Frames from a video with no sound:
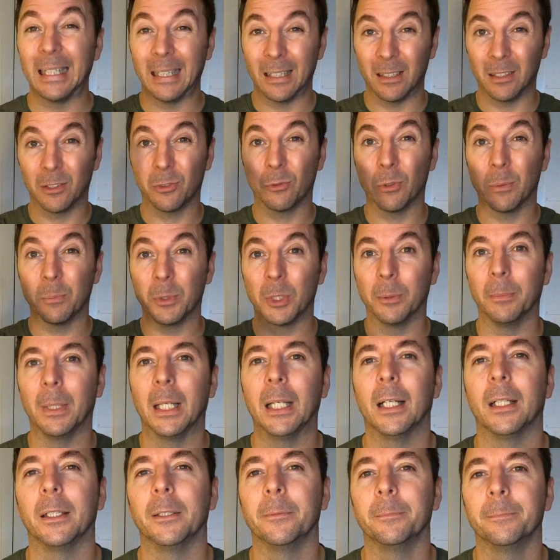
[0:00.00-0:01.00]
in the description
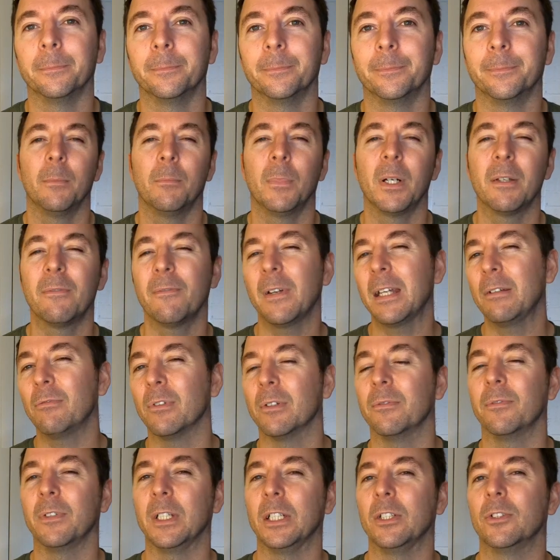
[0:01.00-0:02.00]
below. My
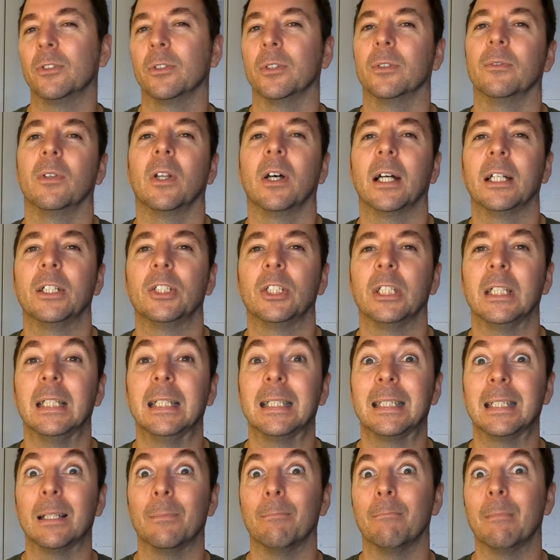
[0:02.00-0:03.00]
favourite feature of Lychee
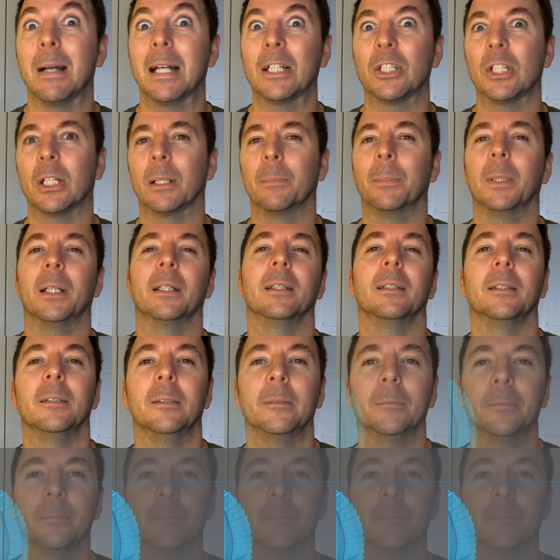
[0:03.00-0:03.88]
is the magic button.